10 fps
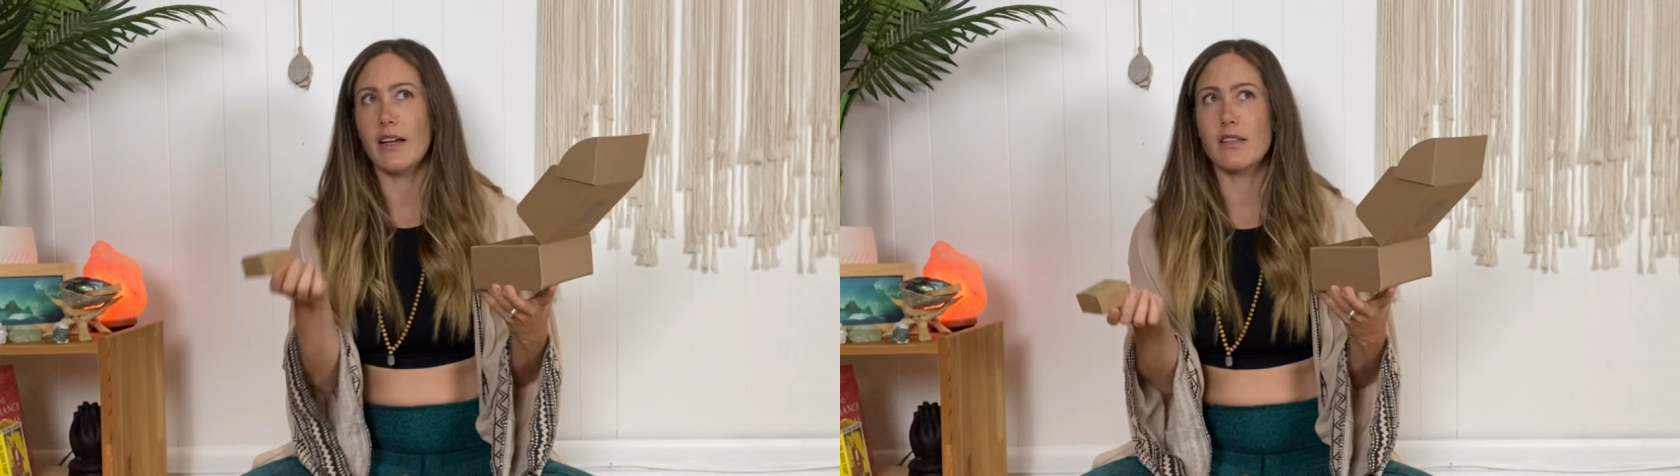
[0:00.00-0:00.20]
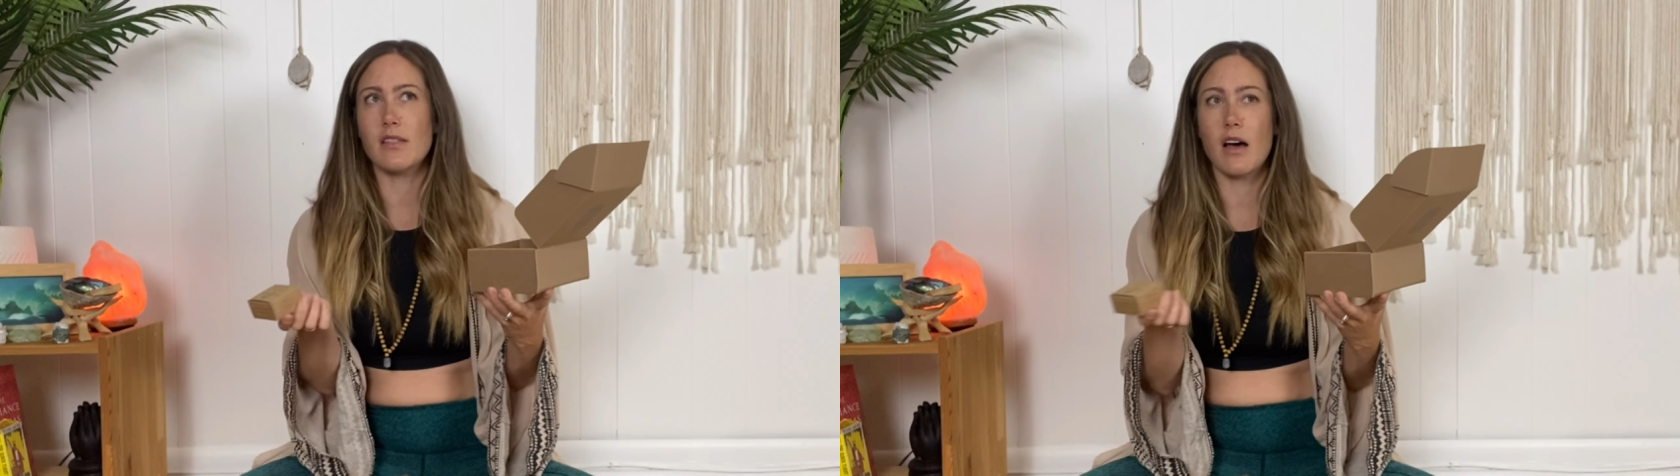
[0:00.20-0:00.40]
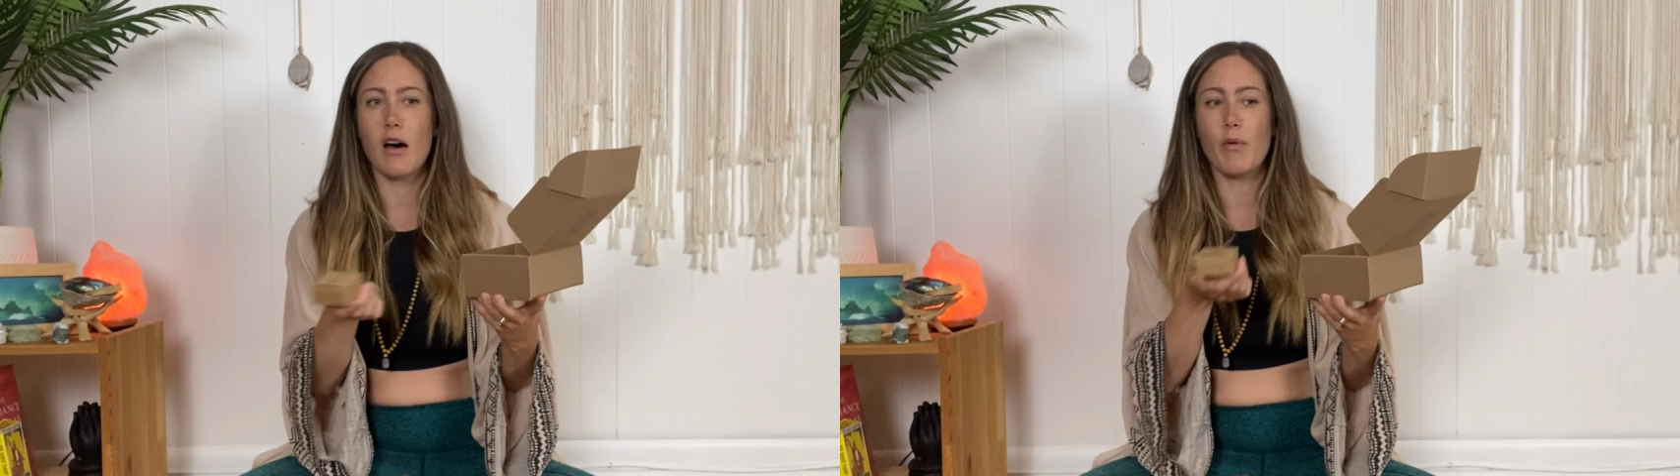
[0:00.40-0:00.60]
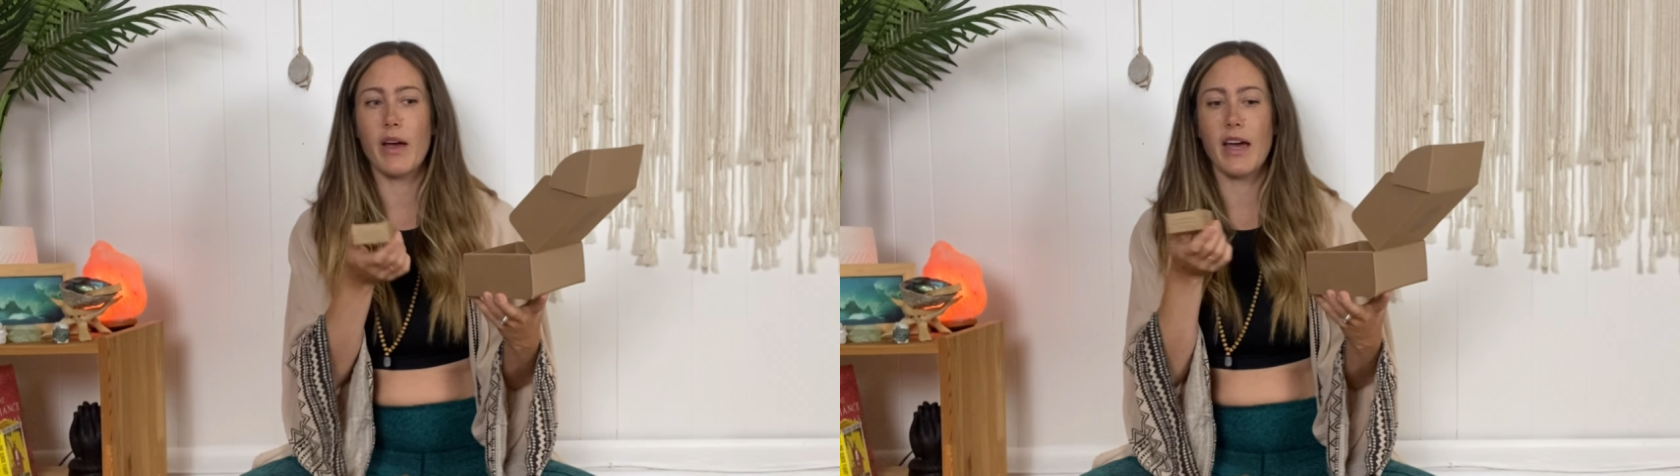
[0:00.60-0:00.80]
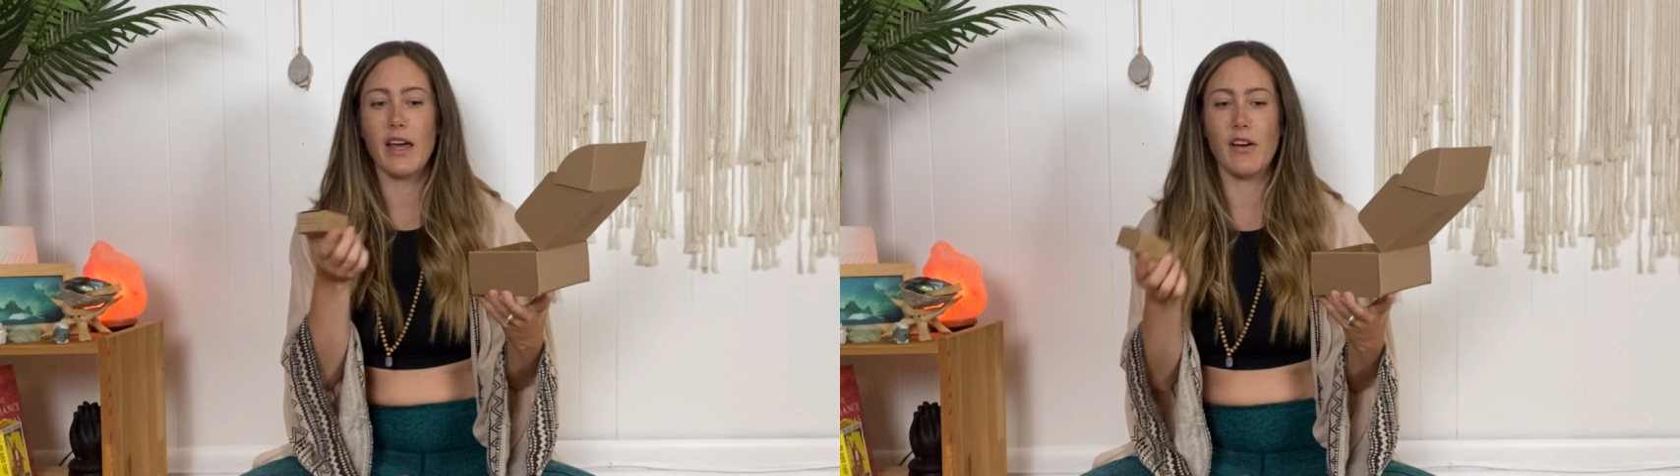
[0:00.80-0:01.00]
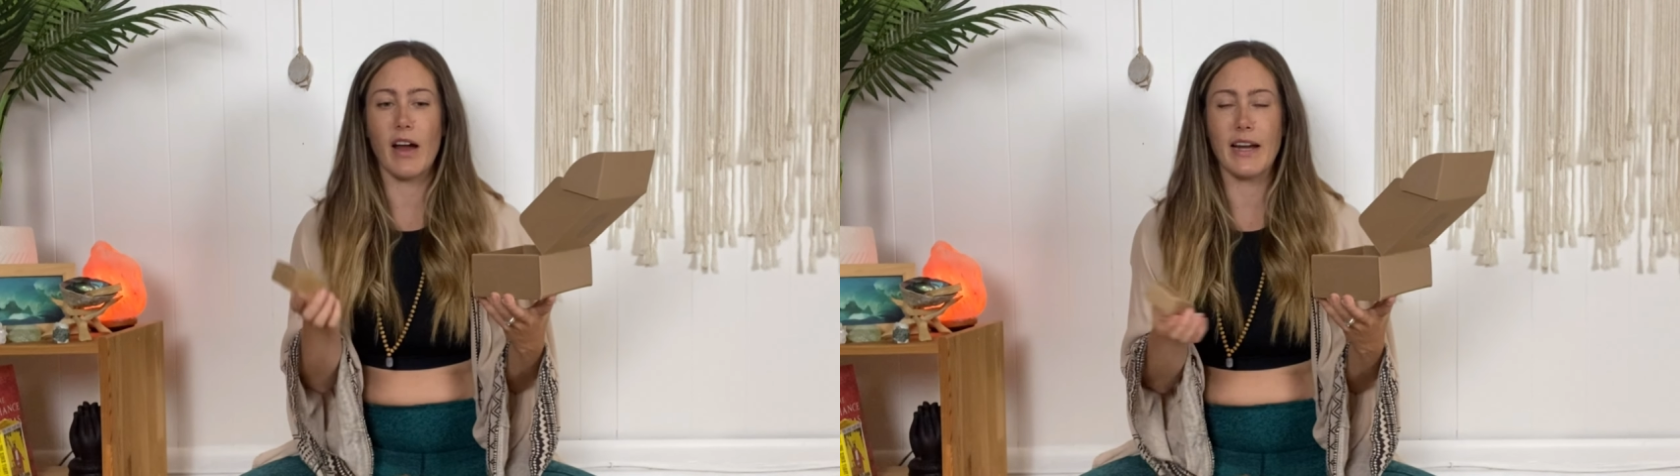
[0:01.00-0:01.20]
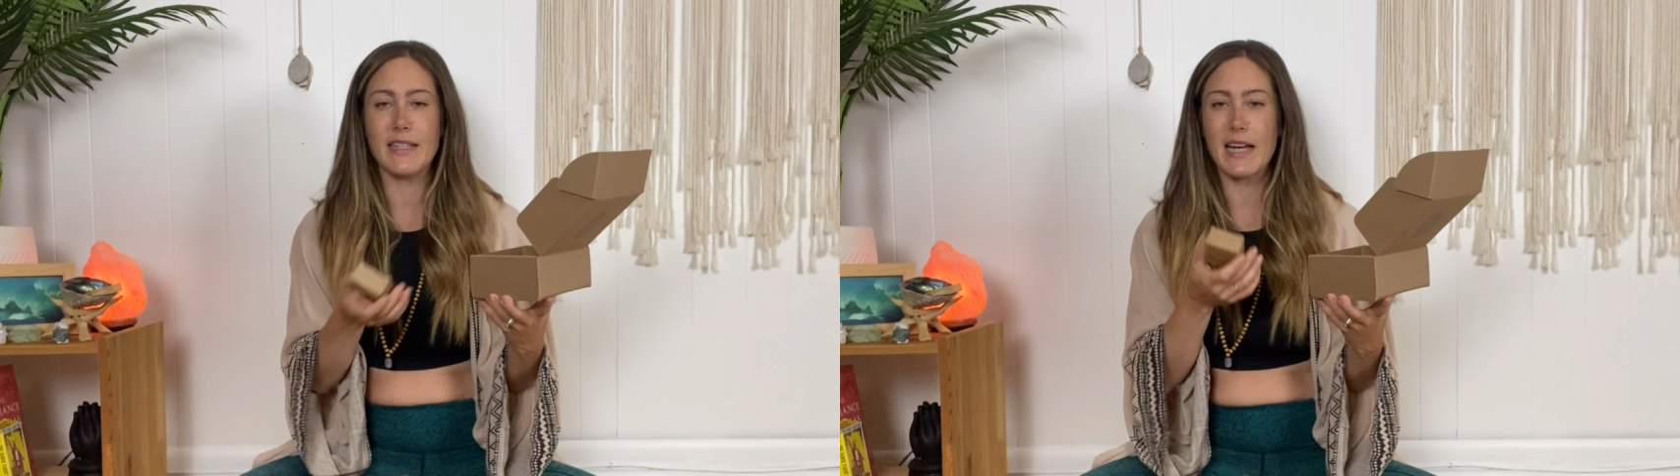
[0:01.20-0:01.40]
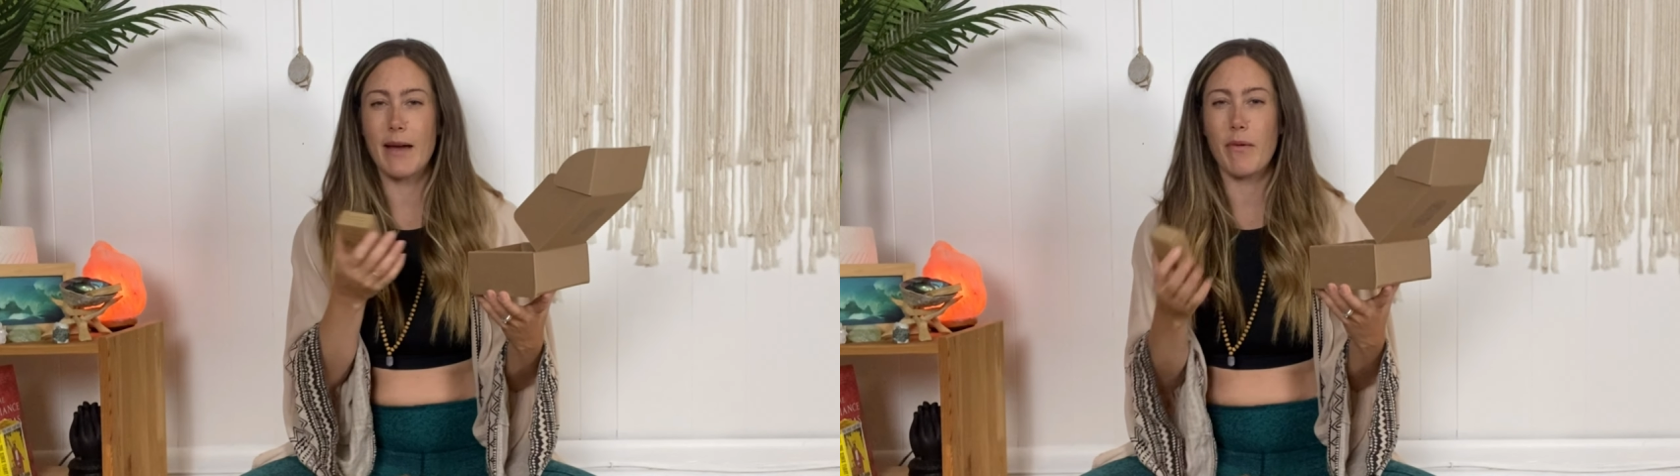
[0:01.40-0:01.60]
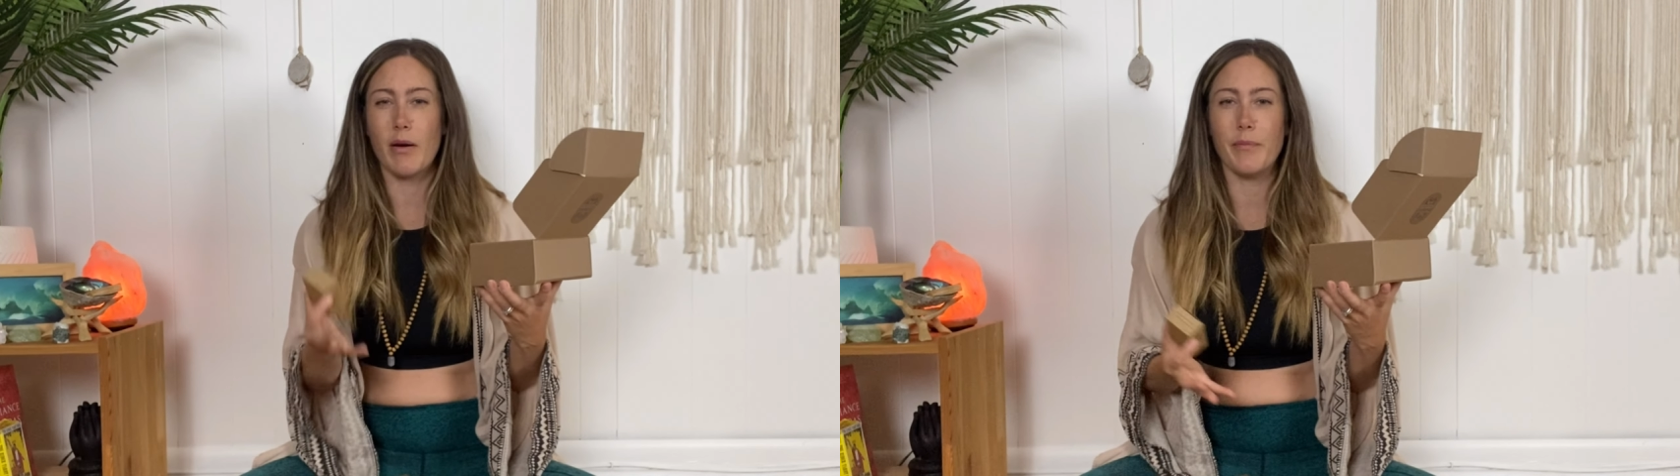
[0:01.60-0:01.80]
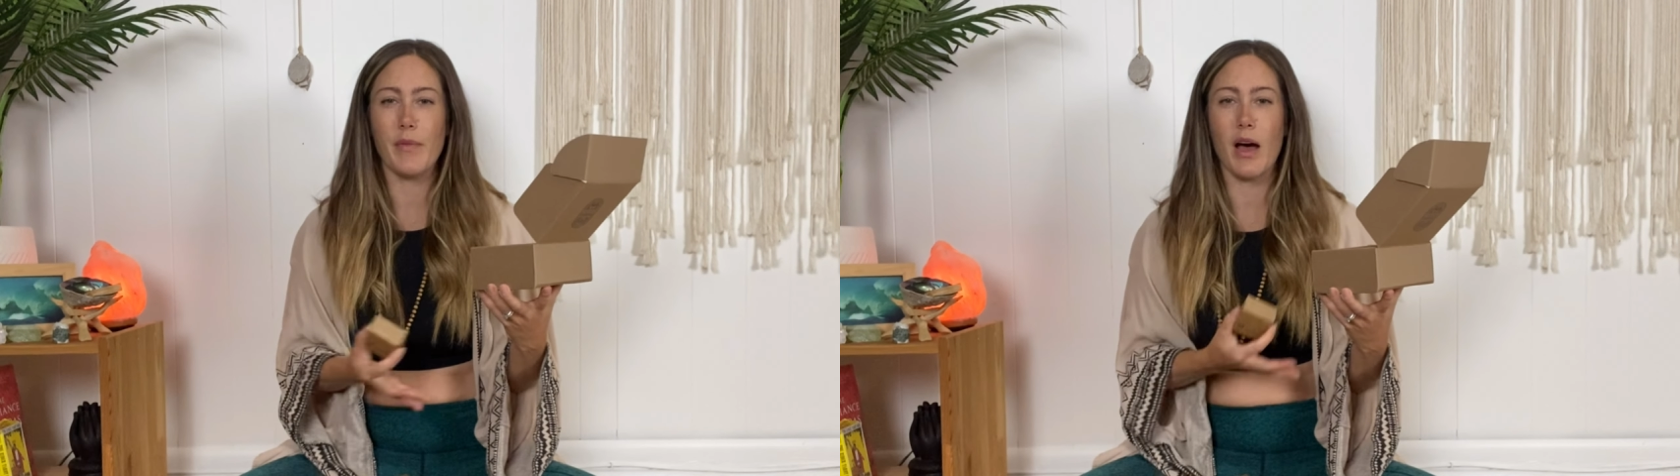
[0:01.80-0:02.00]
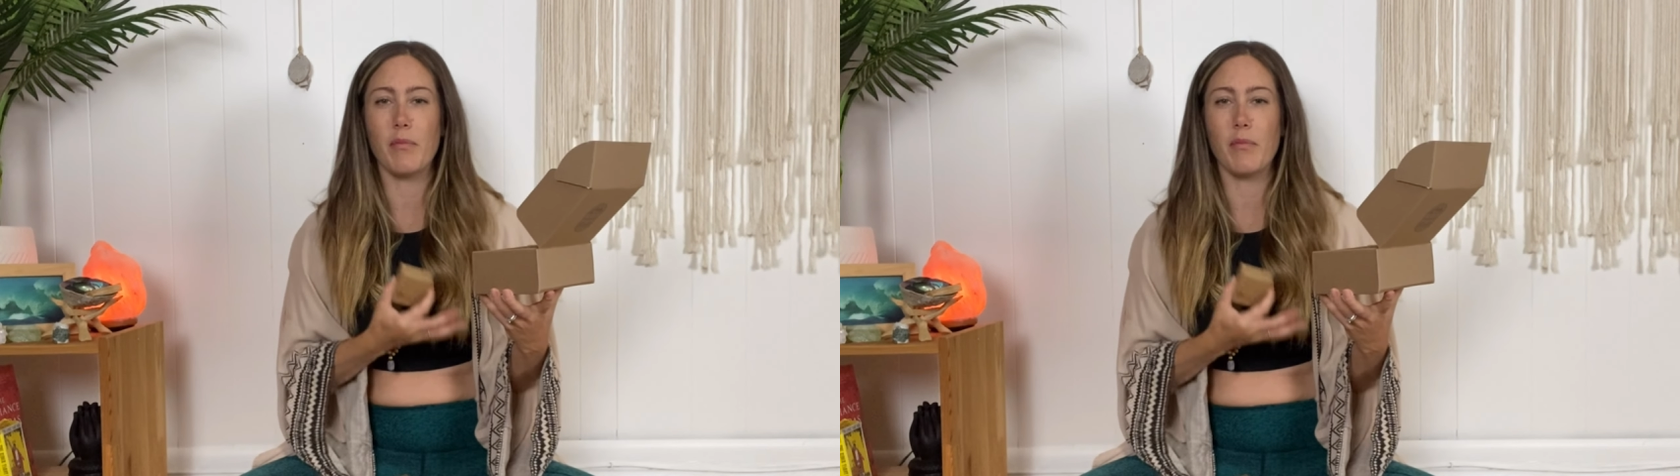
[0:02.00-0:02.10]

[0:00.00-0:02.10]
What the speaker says: Samhain or anytime I'm